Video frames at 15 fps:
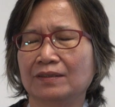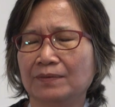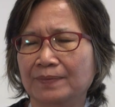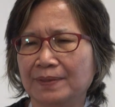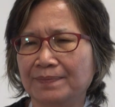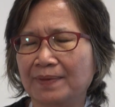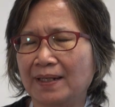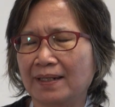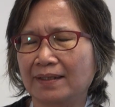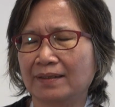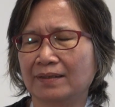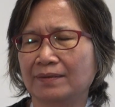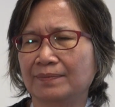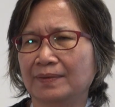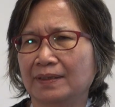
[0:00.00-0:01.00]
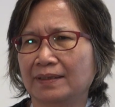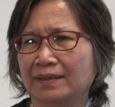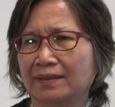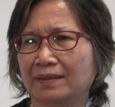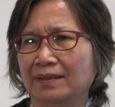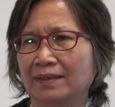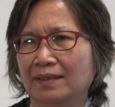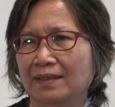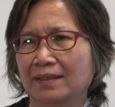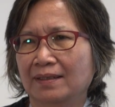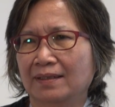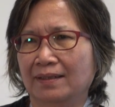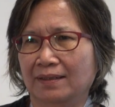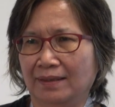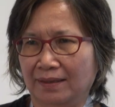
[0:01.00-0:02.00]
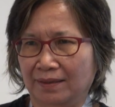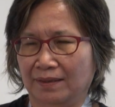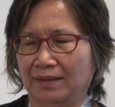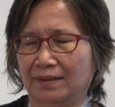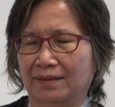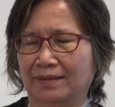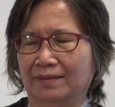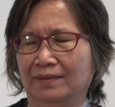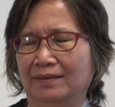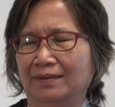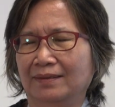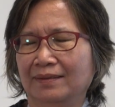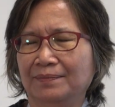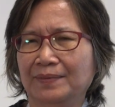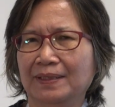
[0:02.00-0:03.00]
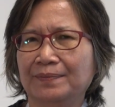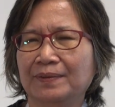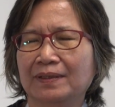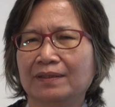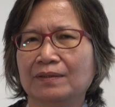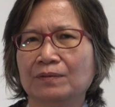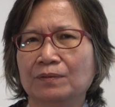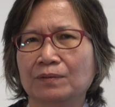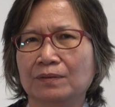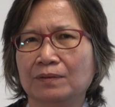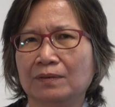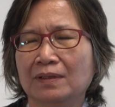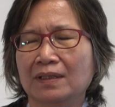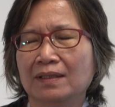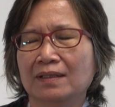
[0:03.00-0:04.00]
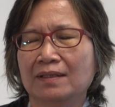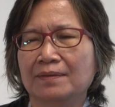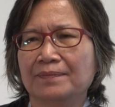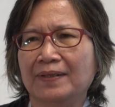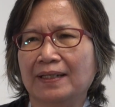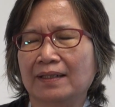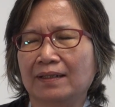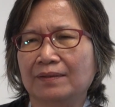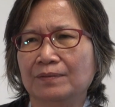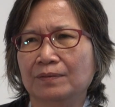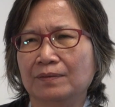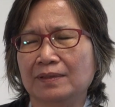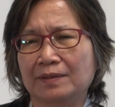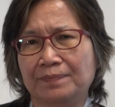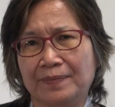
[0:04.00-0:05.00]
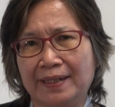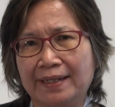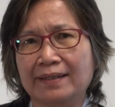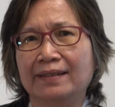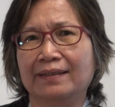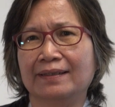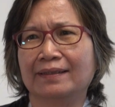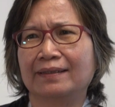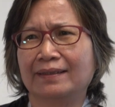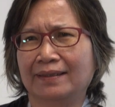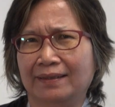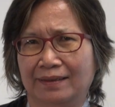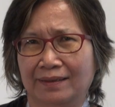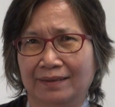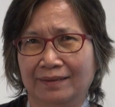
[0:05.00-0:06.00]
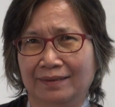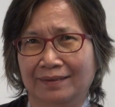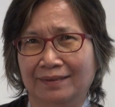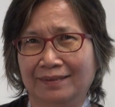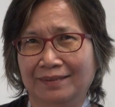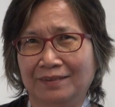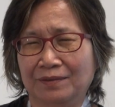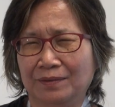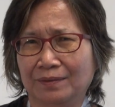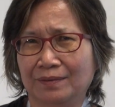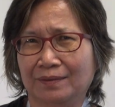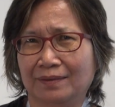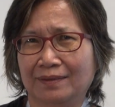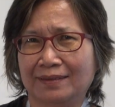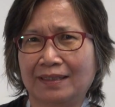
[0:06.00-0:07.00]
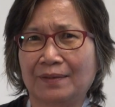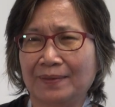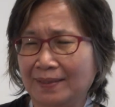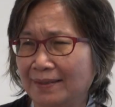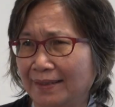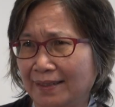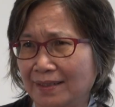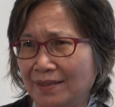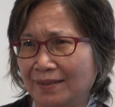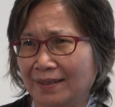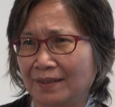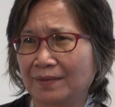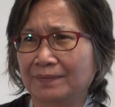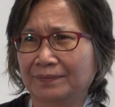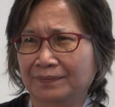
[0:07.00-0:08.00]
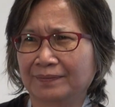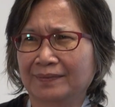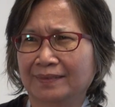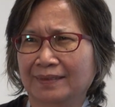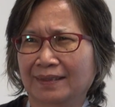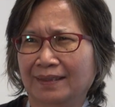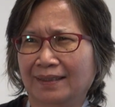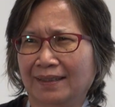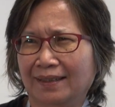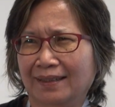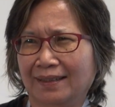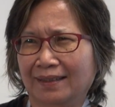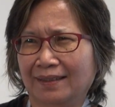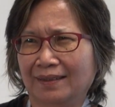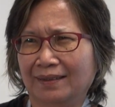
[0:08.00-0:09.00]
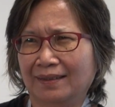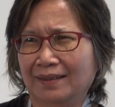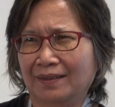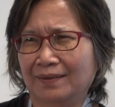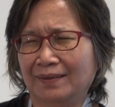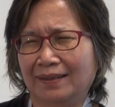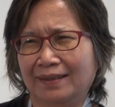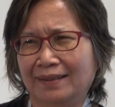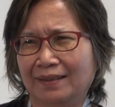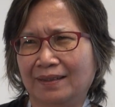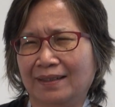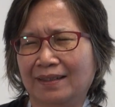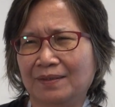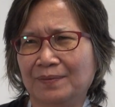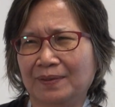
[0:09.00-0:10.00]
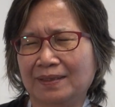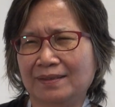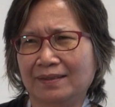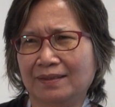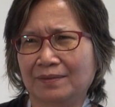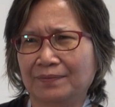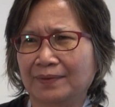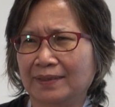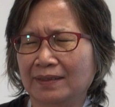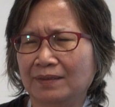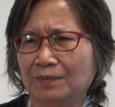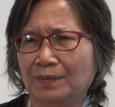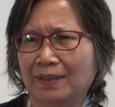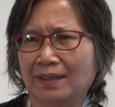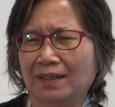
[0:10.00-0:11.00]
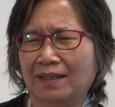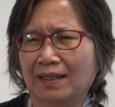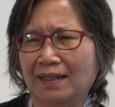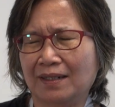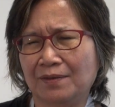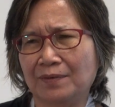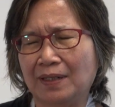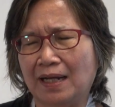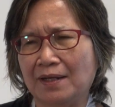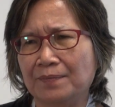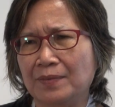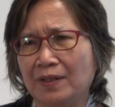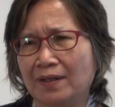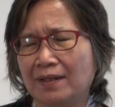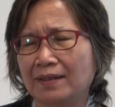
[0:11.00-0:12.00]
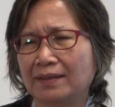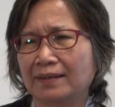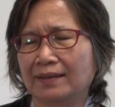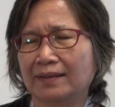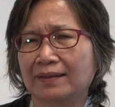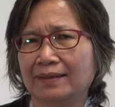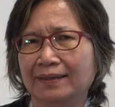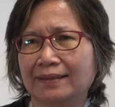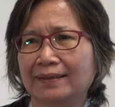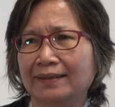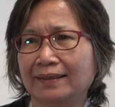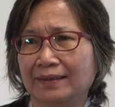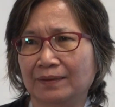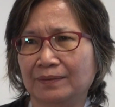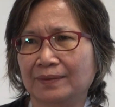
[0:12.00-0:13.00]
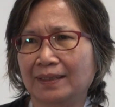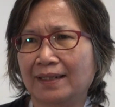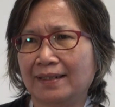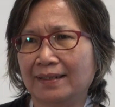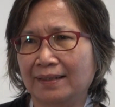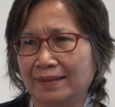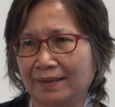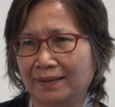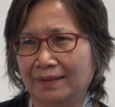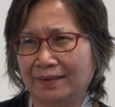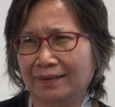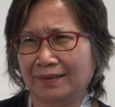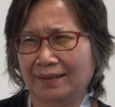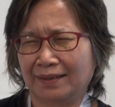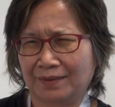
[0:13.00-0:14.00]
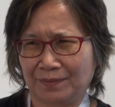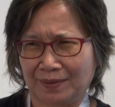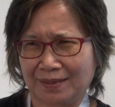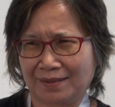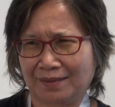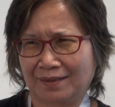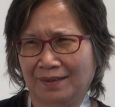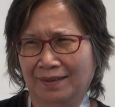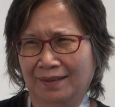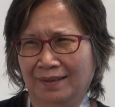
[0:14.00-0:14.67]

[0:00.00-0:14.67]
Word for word: to be part of the uh, people who, who spread the internet through Southeast Asia. Uh, you know, like I was the first one, I, I brought uh, internet to Thailand. That was